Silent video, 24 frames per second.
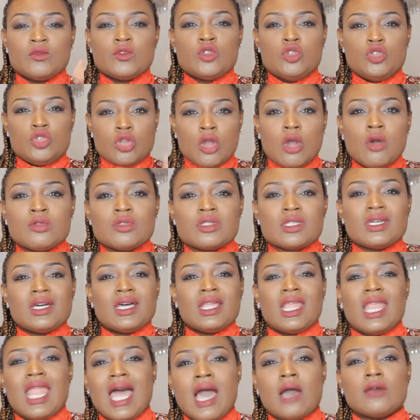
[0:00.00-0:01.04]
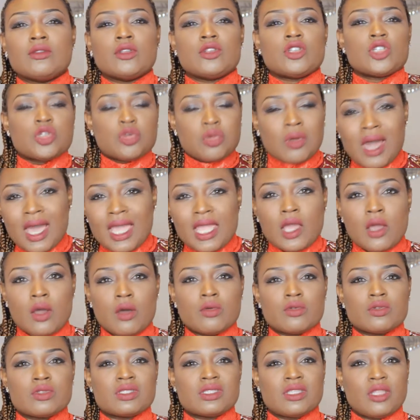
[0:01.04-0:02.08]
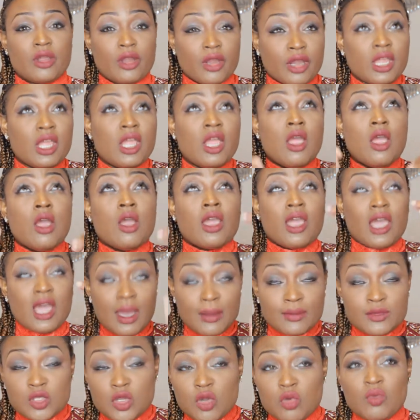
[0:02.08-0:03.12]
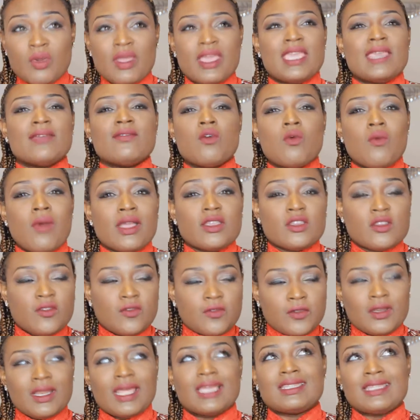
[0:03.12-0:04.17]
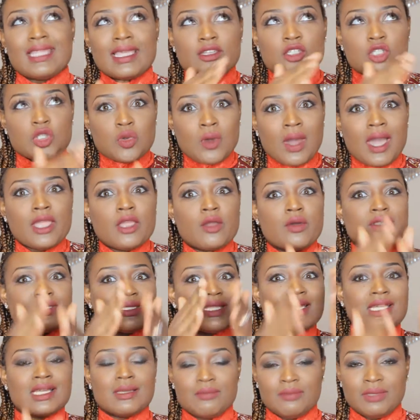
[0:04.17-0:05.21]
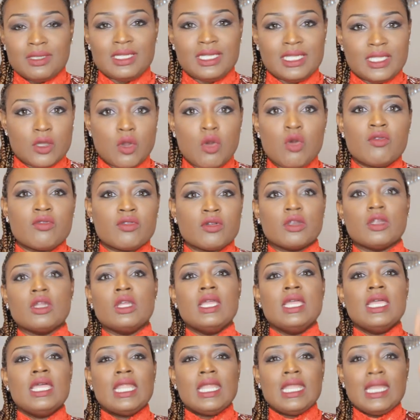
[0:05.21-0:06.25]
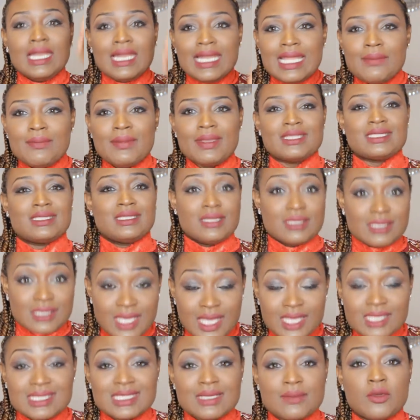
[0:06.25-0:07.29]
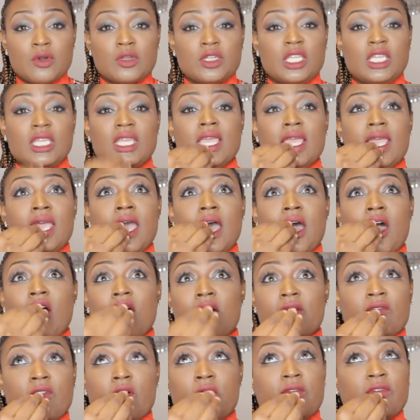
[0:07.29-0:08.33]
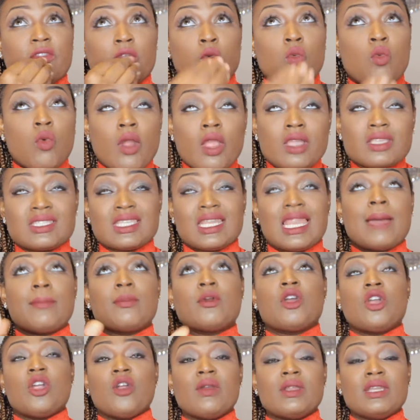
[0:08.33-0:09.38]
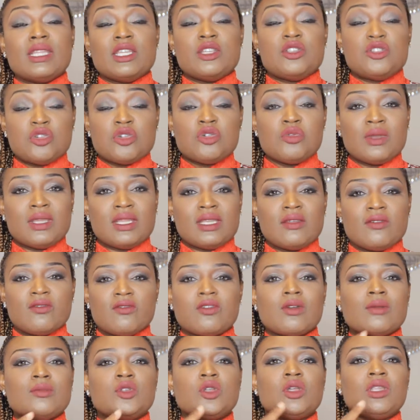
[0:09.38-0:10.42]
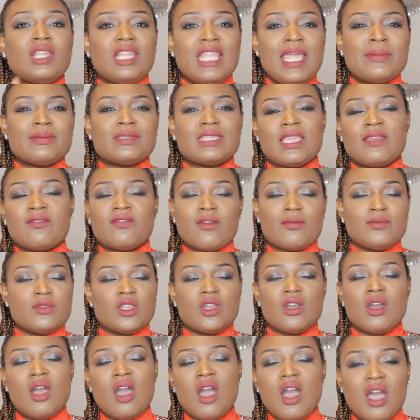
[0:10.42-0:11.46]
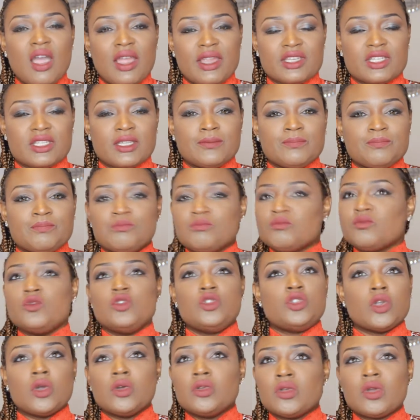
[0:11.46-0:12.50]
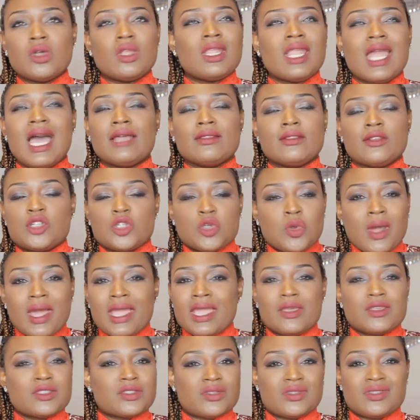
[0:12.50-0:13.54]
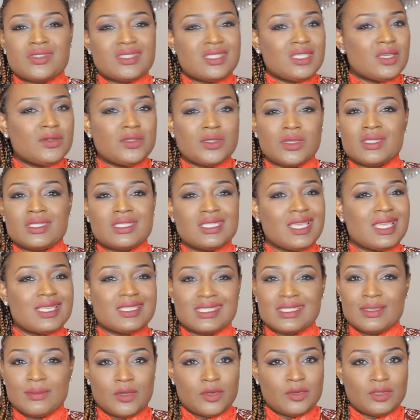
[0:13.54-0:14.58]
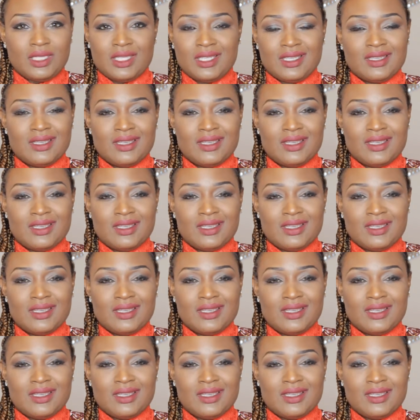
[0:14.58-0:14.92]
Don't allow the trials that come your way, even while you feel like that trial is not completely over, limits the testimony of the works that I'm currently doing from your lips and from your heart. Don't allow the trials to steal your testimony.